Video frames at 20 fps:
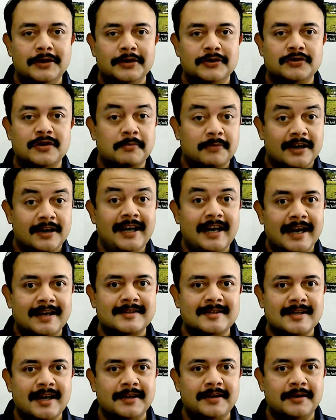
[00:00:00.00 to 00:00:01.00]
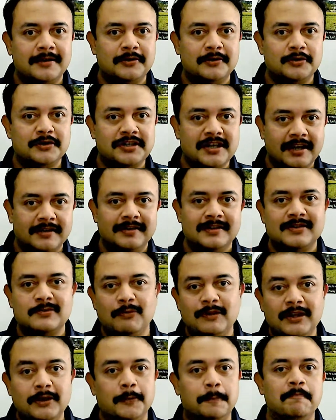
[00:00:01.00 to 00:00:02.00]
So I'm really excited to share this
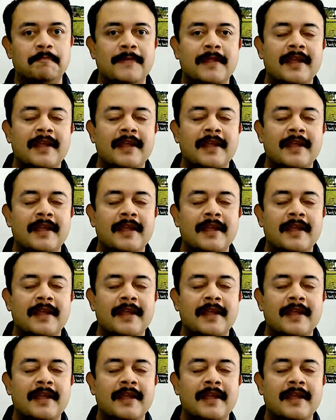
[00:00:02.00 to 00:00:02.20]
with you.